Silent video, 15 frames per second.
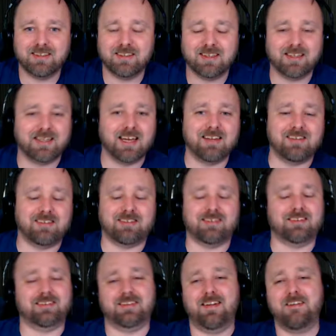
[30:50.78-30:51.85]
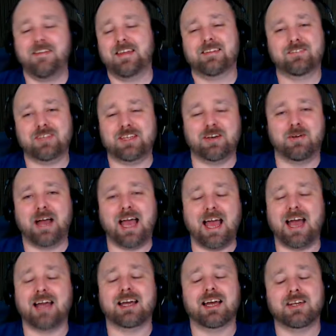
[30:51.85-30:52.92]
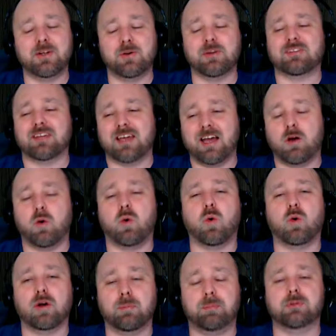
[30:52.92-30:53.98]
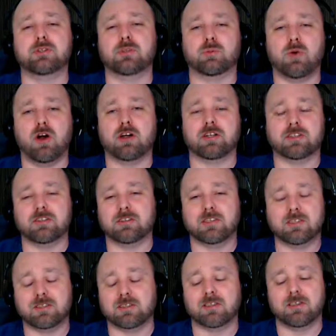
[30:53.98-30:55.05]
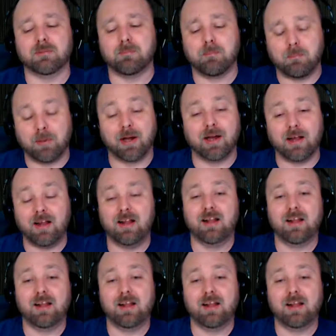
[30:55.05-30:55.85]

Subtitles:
I just... You know, I know it's a horrible derogatory term, but